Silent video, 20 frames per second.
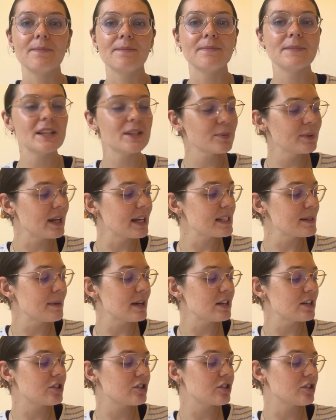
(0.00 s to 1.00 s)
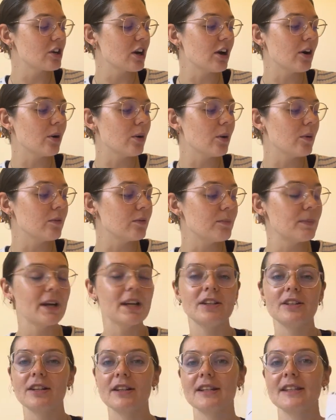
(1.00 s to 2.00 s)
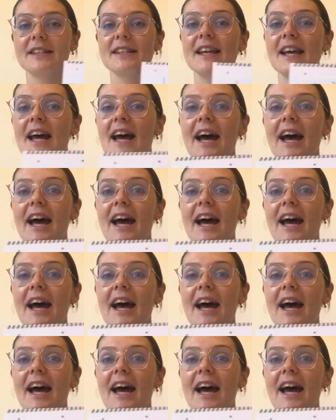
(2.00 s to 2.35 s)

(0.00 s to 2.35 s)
This one has a mixture of pictures